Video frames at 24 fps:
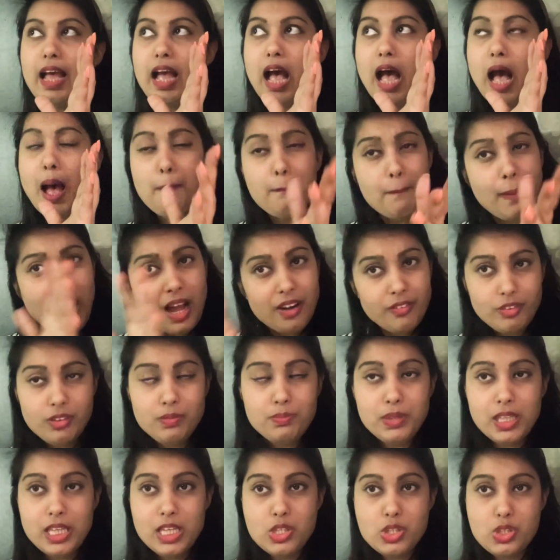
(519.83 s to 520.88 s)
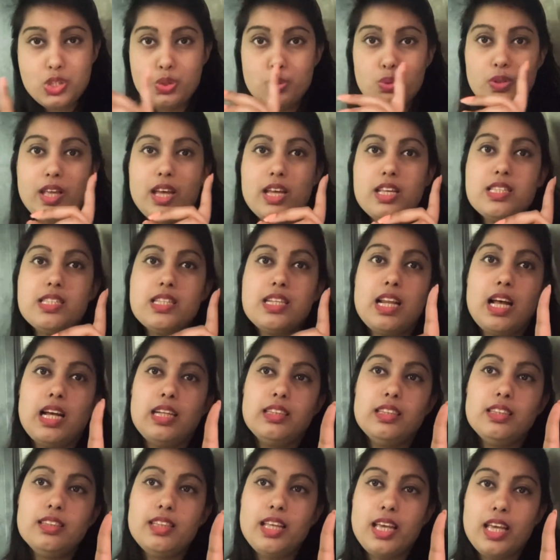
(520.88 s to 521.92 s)
Apart from these two, there's
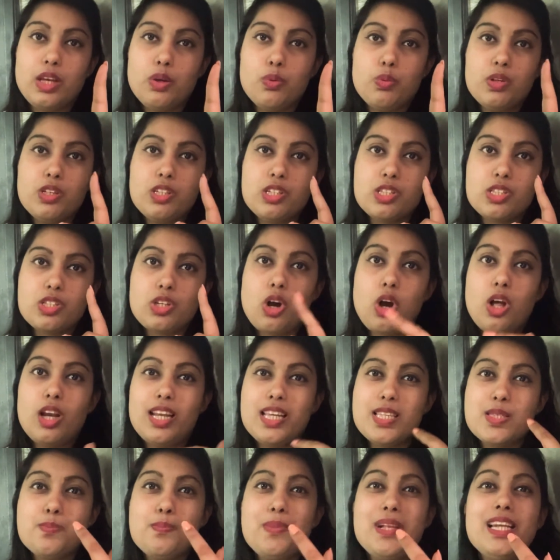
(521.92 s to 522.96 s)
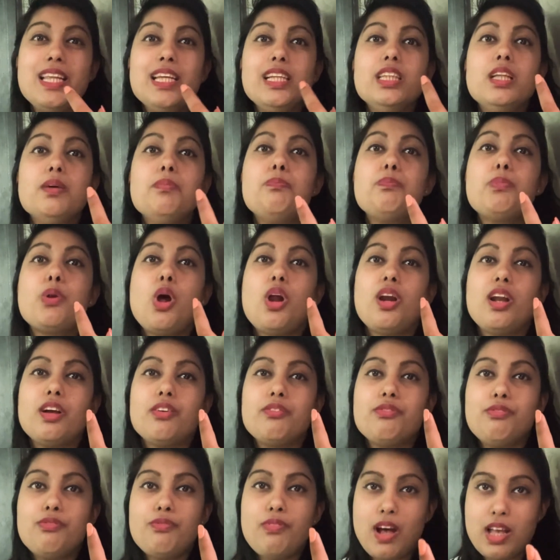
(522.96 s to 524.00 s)
another thing which is called as building the
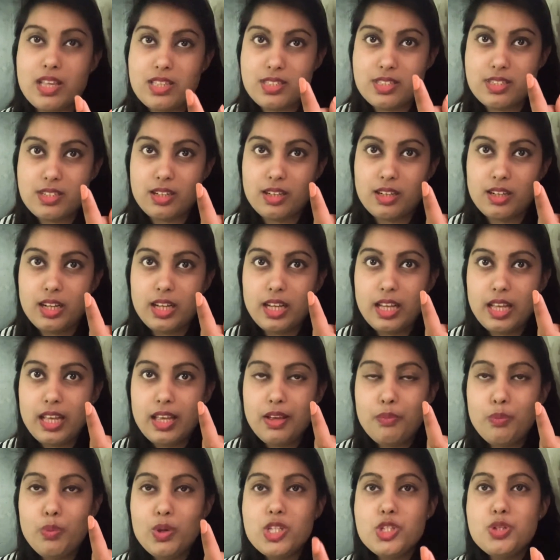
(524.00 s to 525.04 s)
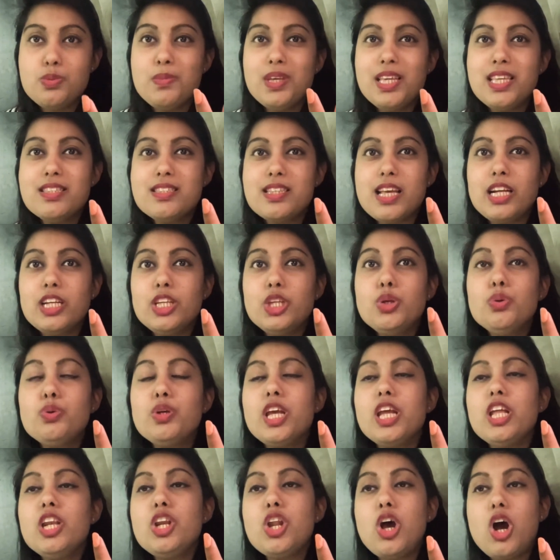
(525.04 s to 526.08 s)
product faster, which means that you
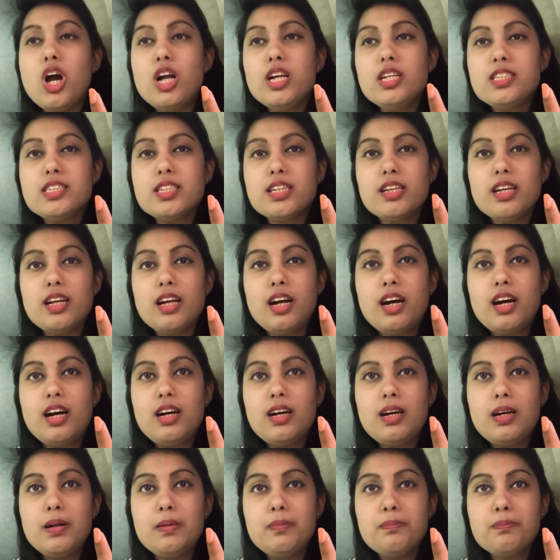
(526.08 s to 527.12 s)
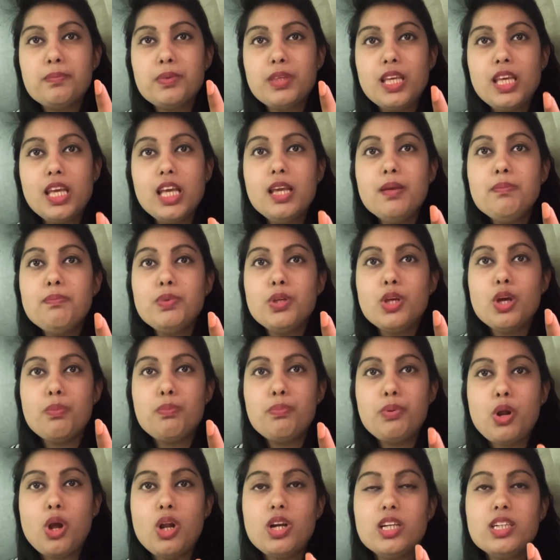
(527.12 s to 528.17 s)
cannot keep your
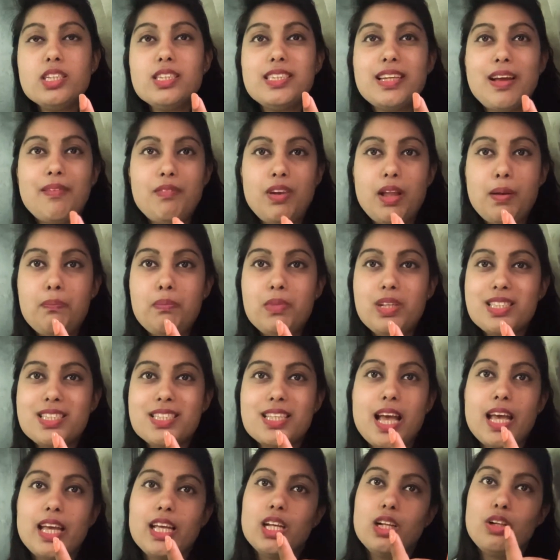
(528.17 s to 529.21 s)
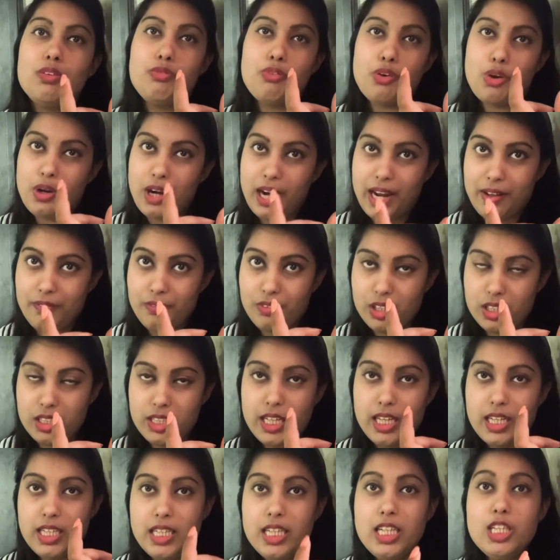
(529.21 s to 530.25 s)
product development cycle forever.
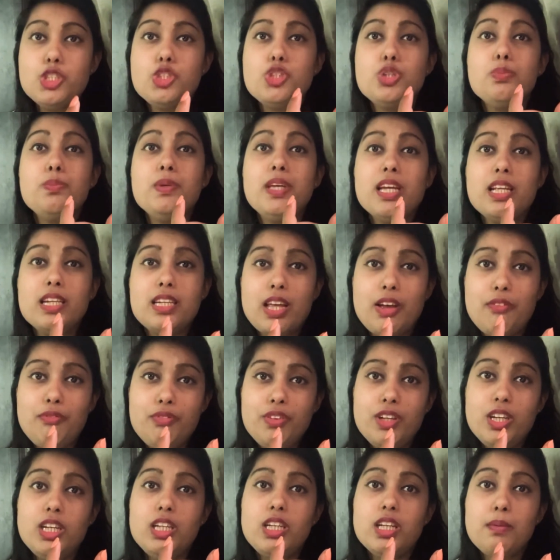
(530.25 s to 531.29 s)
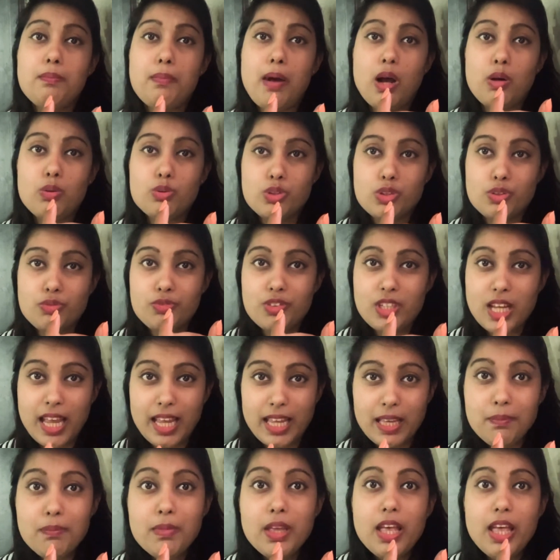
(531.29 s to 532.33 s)
There needs to be a definite amount of
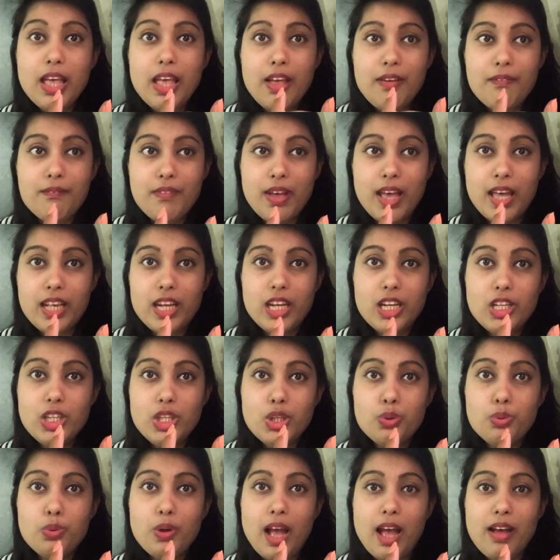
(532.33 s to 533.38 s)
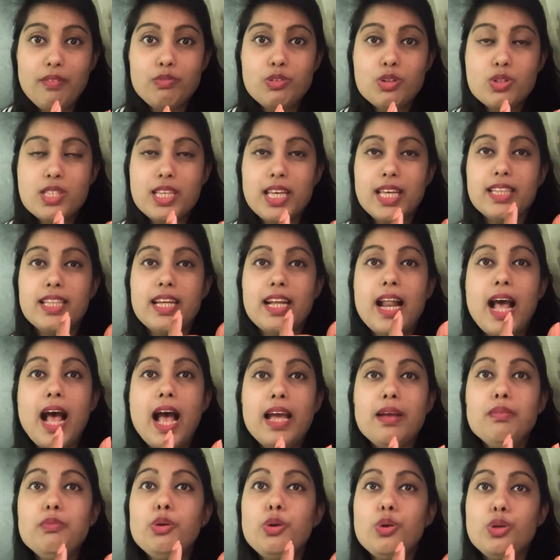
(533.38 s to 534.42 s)
time wherein you have to say that
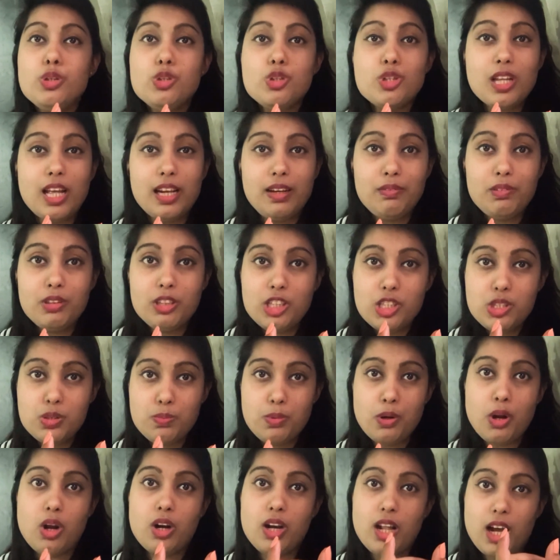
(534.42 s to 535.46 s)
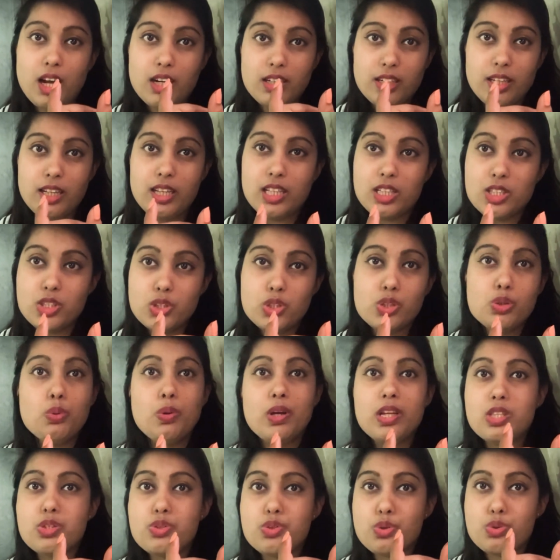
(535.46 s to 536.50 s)
I'm going to deliver this product in so
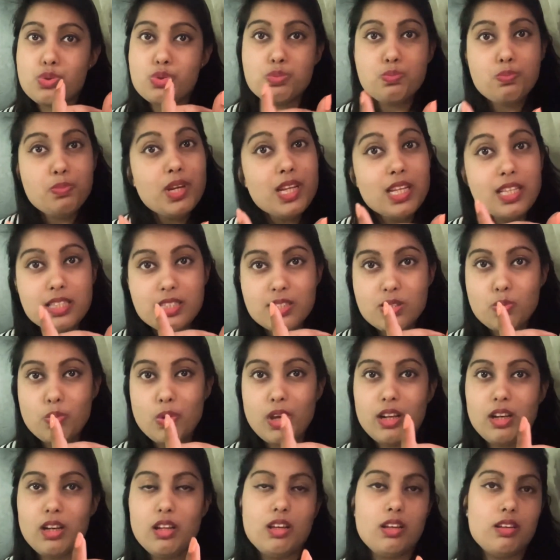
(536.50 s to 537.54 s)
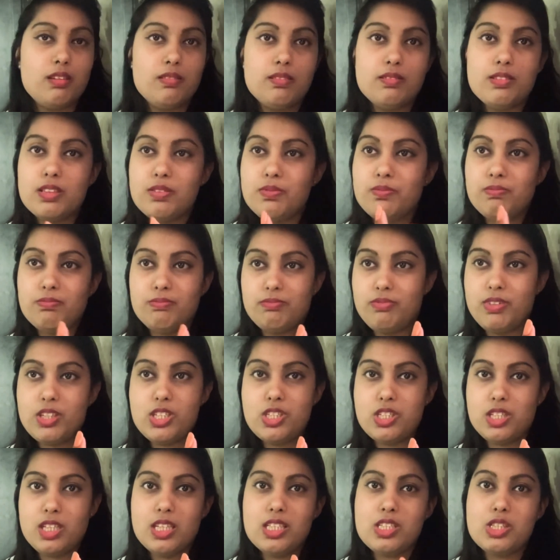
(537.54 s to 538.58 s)
and so sprints,
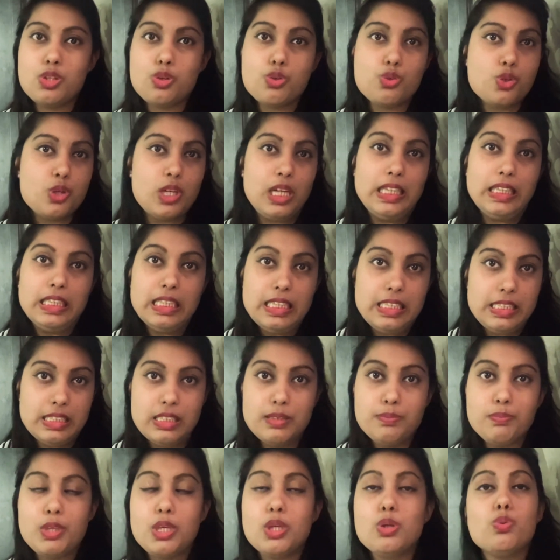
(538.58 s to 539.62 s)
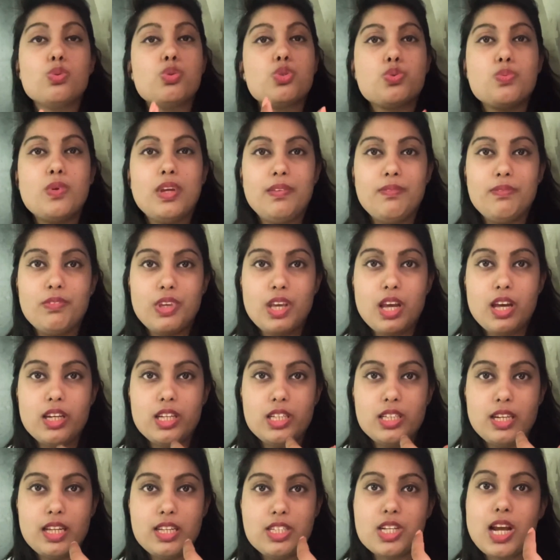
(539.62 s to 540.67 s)
which is usually the term used when we are
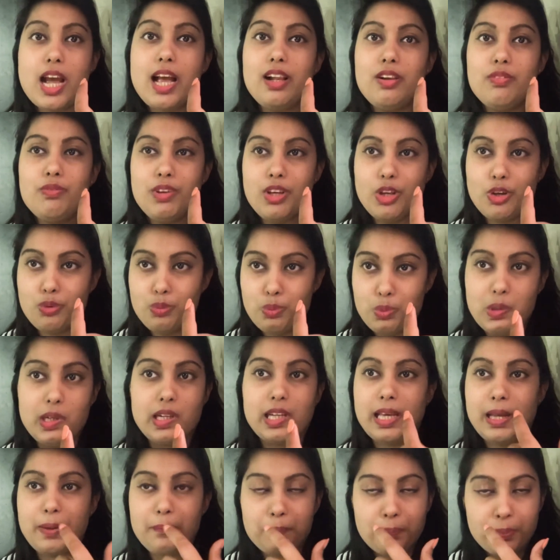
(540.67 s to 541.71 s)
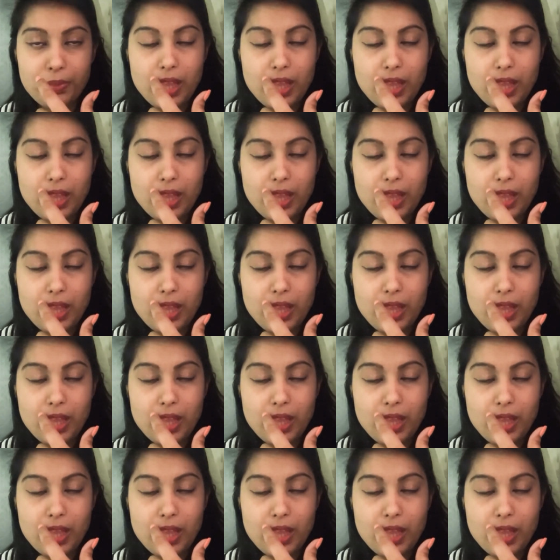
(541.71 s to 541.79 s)
in agile way of working.